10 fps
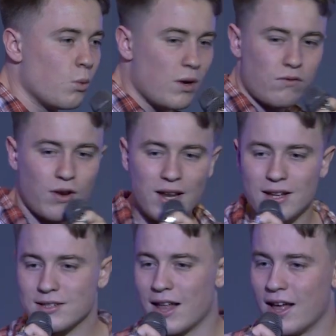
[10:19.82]
We've
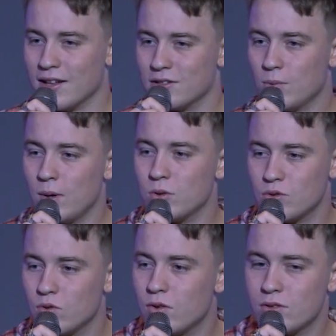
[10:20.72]
realized that, so we were
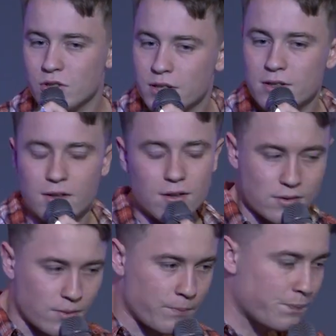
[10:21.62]
drawn to
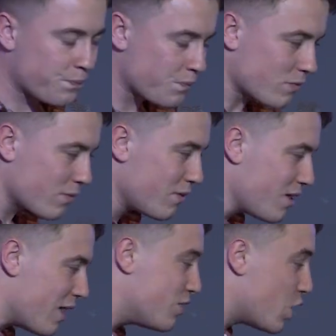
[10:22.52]
Jesus.
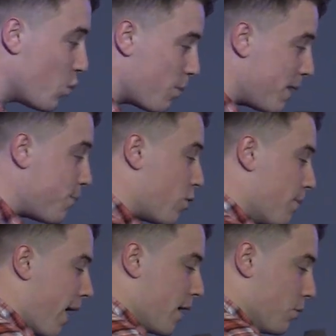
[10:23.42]
And so were people in the
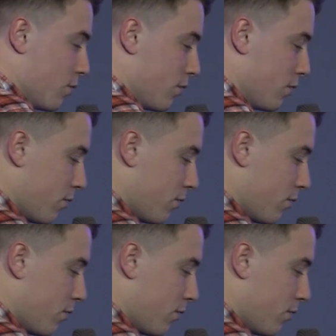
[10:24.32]
Bible.